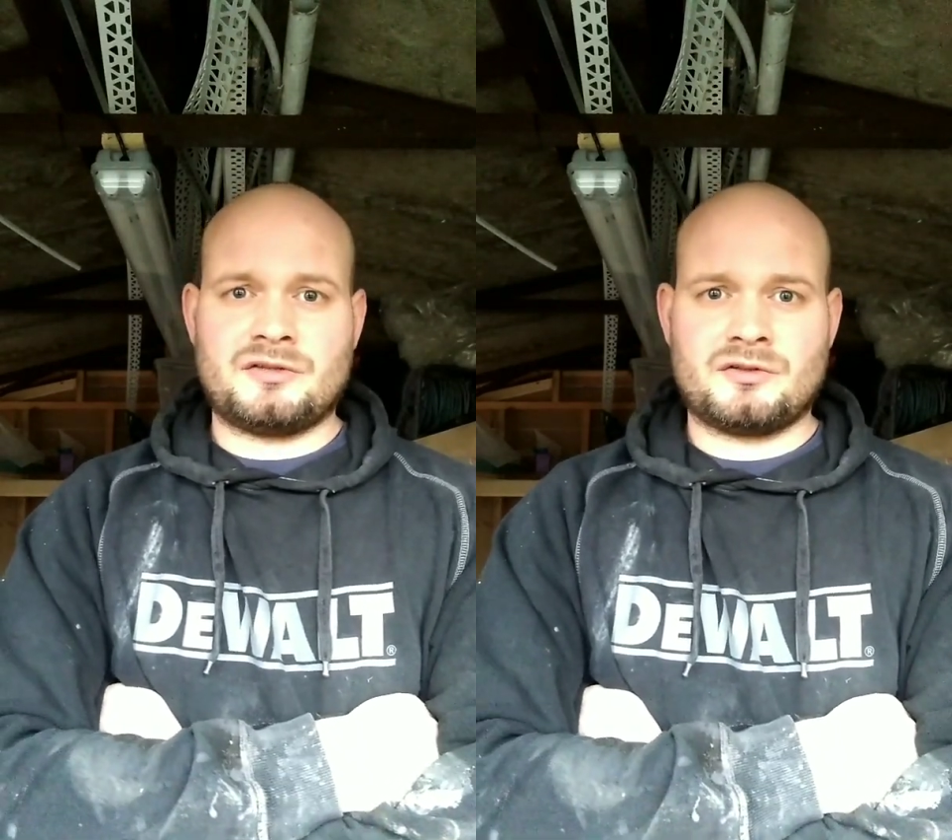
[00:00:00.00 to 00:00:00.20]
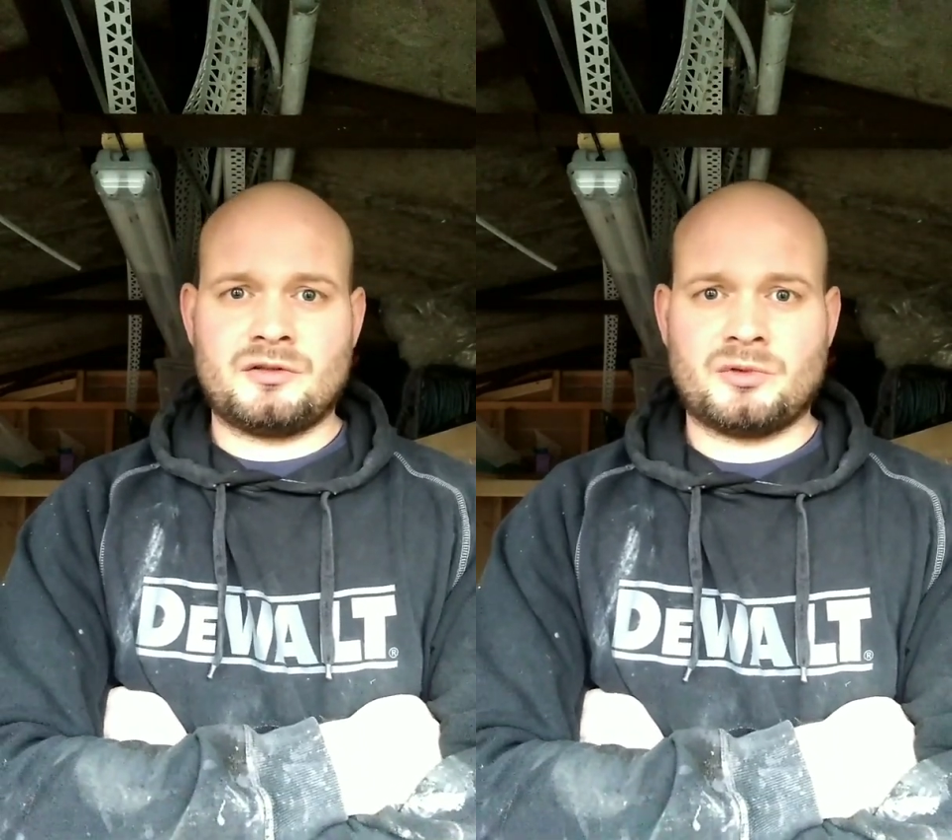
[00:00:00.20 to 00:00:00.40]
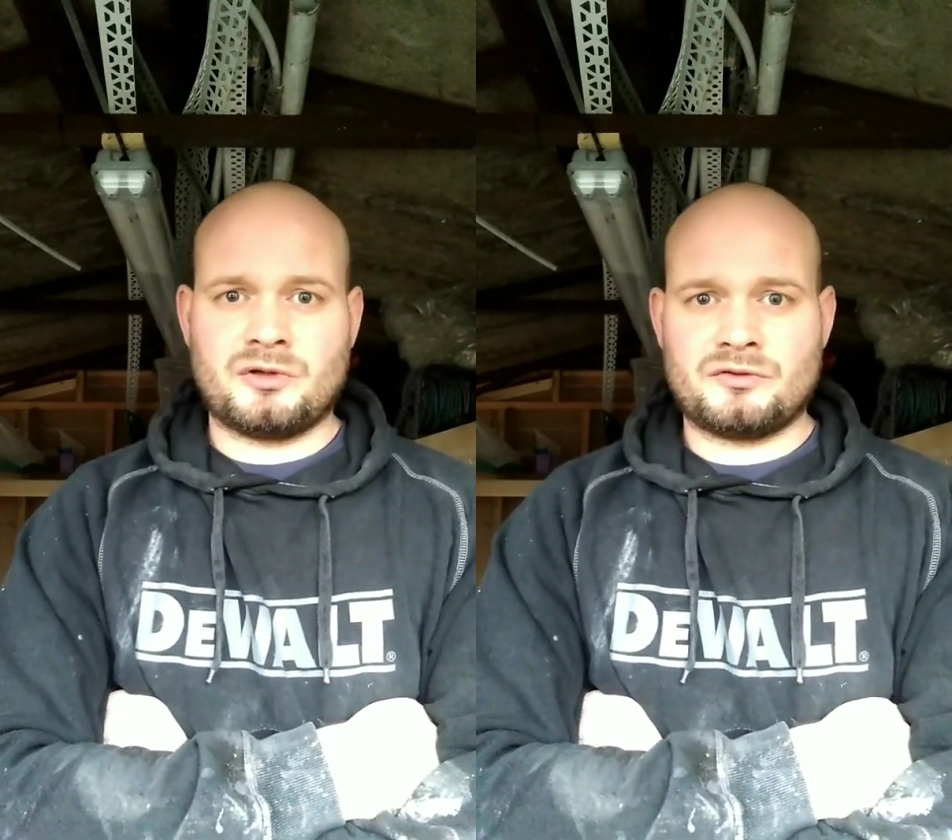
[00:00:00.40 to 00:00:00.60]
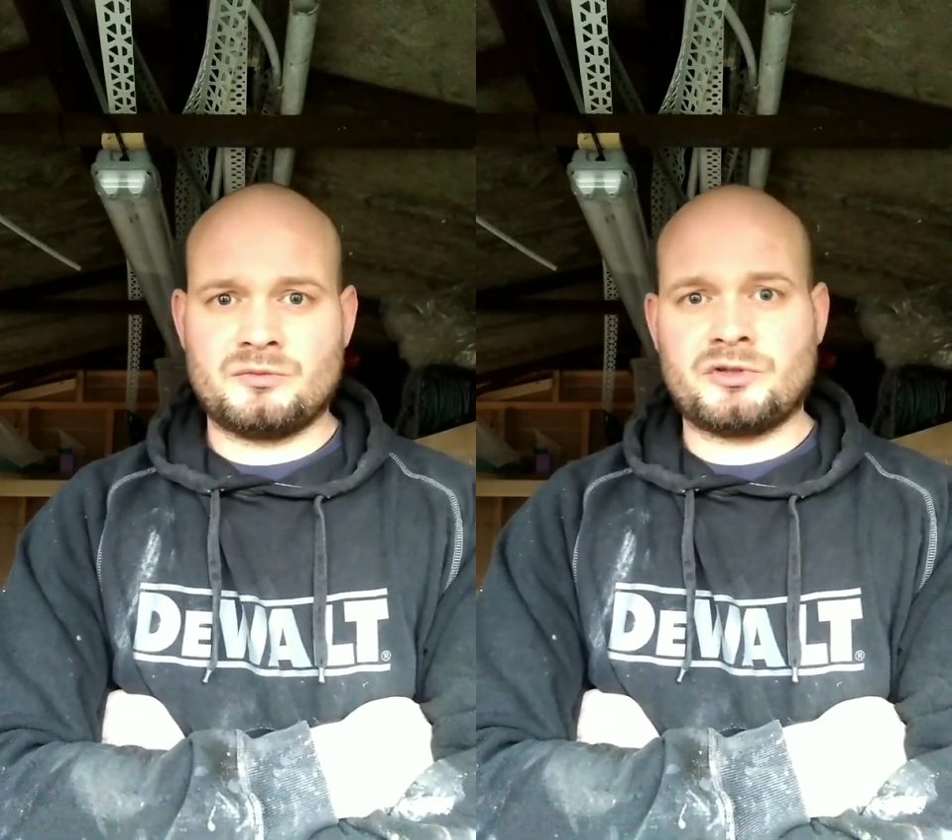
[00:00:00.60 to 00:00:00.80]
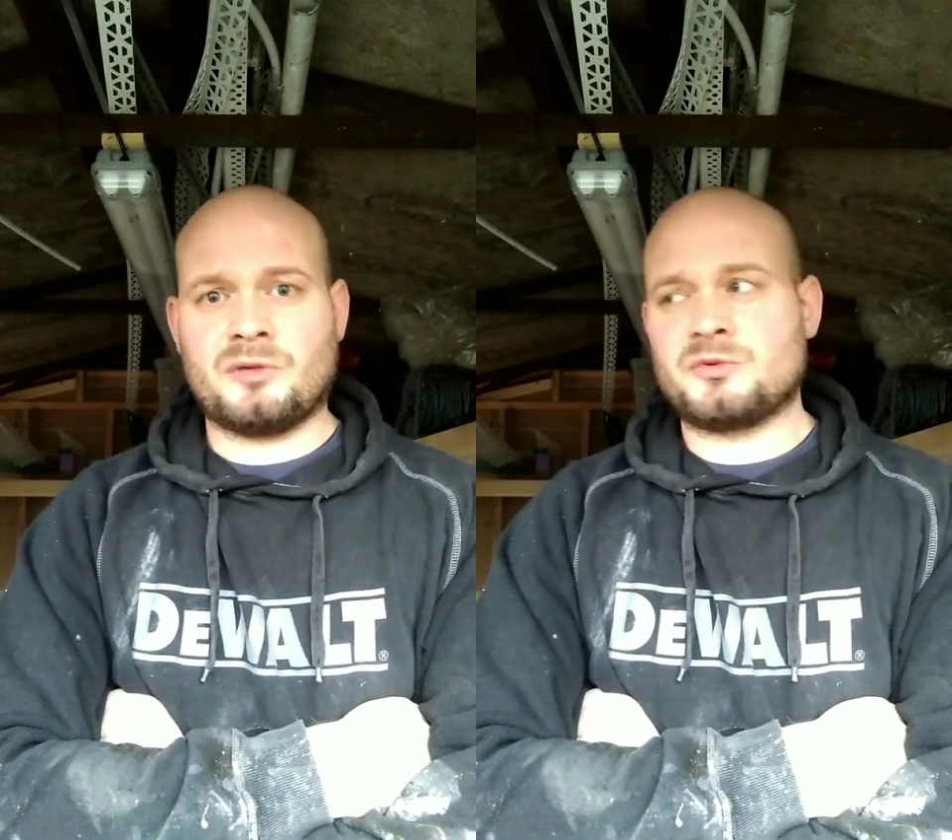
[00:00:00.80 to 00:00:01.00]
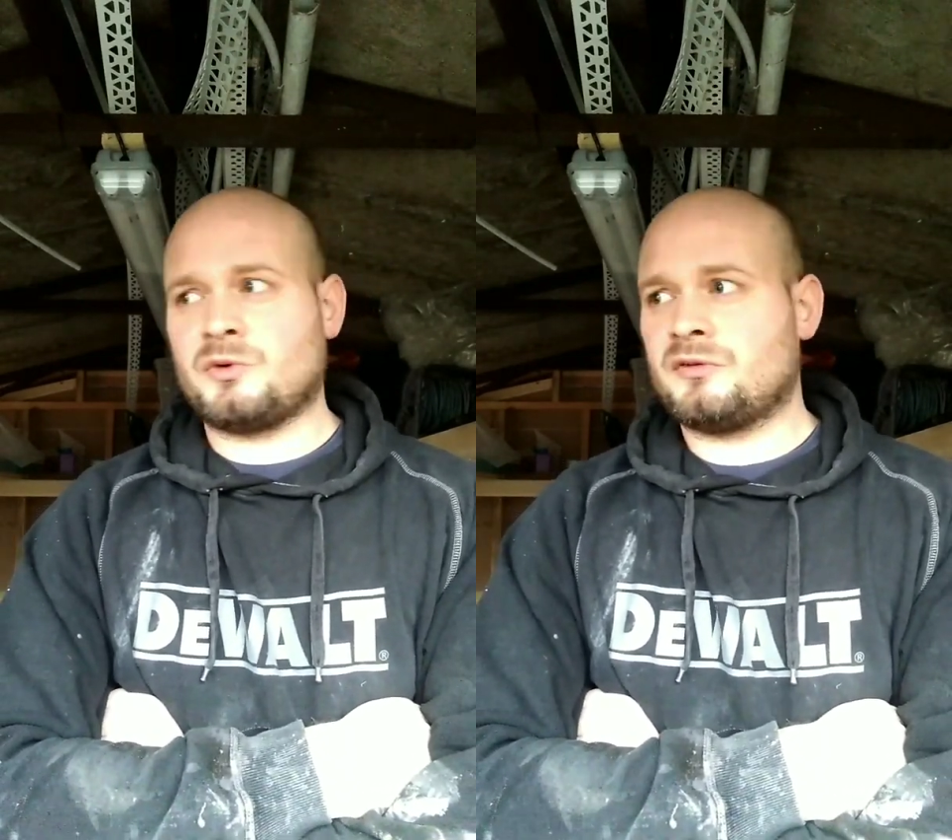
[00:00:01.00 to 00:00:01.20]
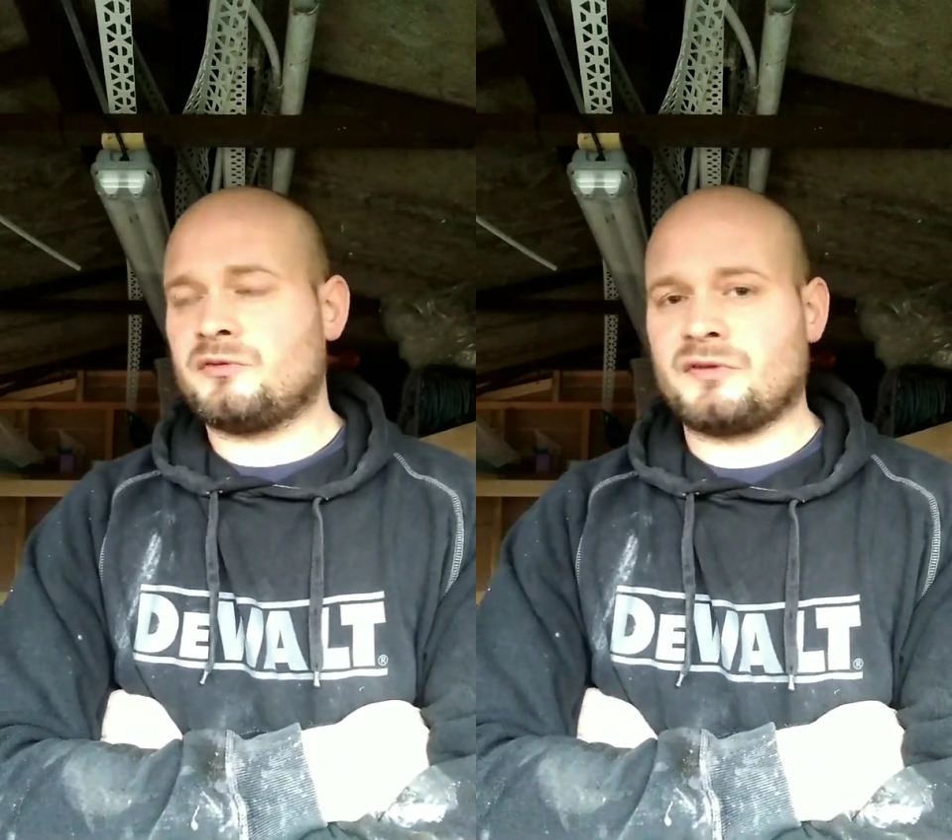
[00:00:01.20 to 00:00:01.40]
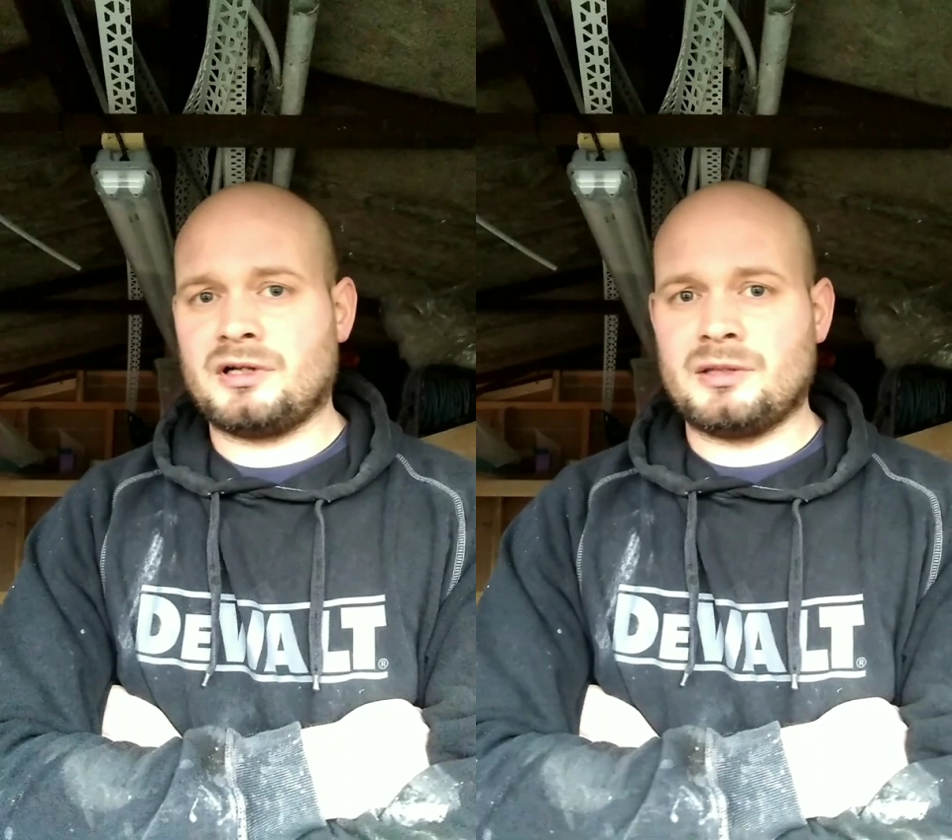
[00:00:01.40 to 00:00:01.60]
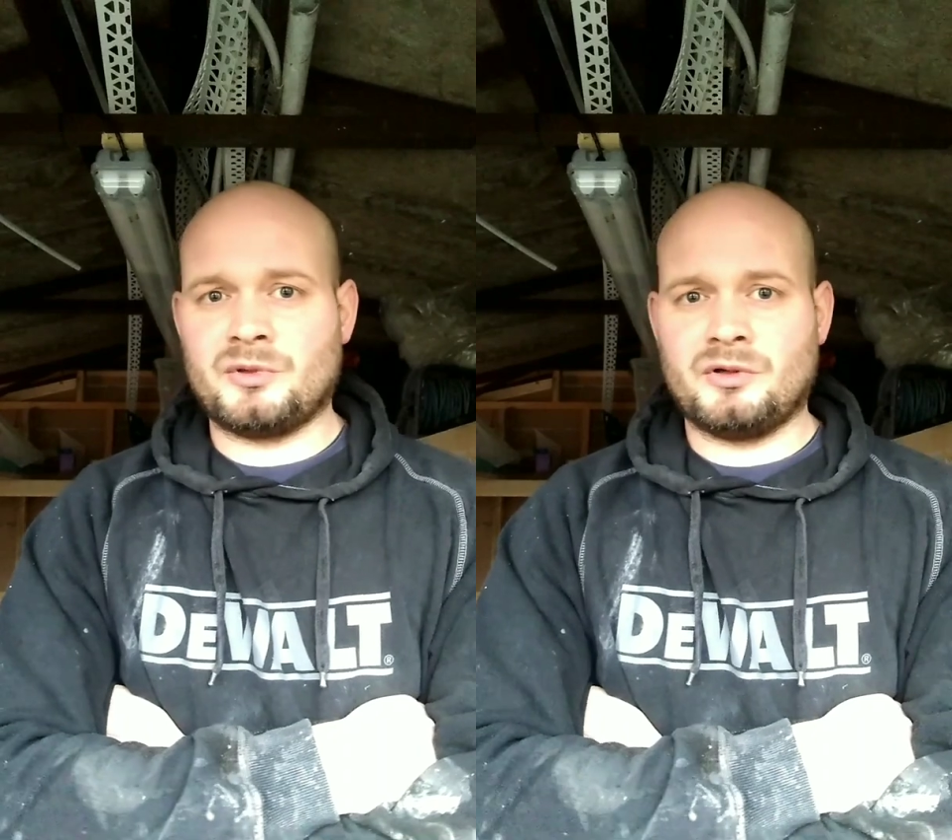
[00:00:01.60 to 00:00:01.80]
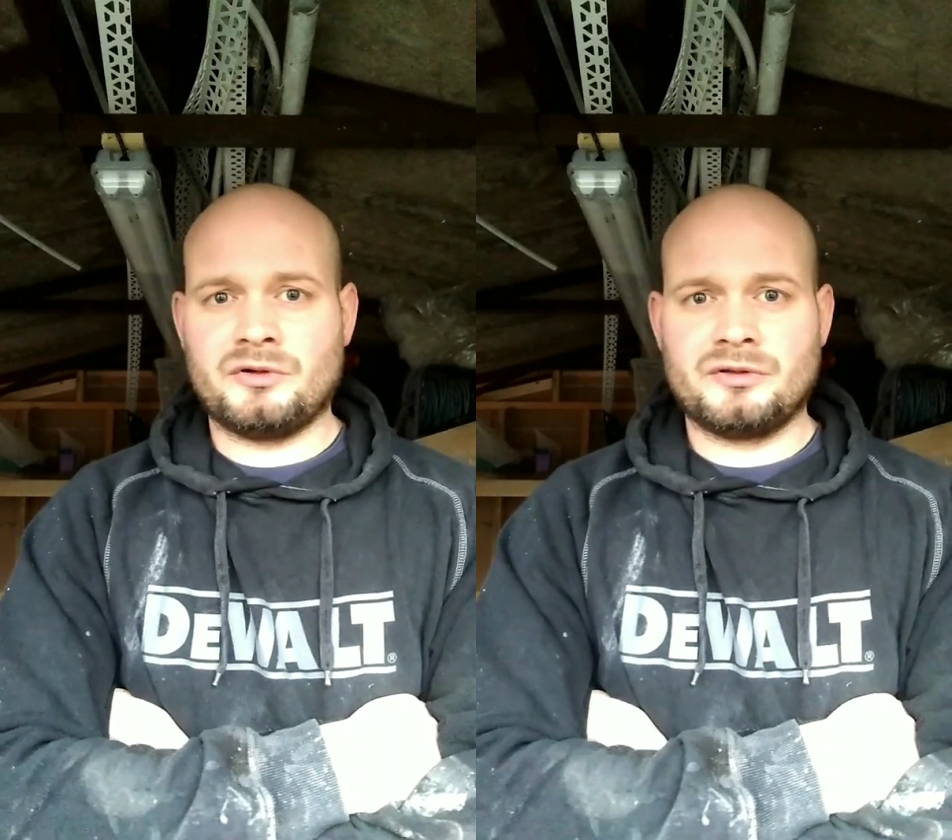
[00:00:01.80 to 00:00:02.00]
to by some jobs worth with a
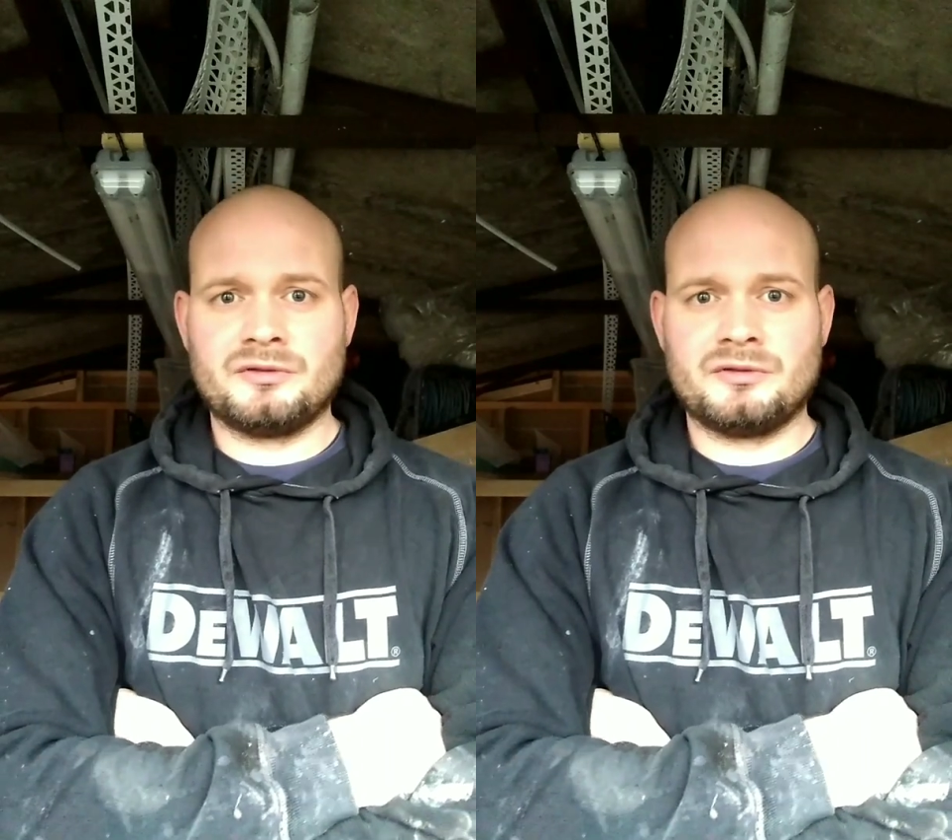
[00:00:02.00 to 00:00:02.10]
clipboard,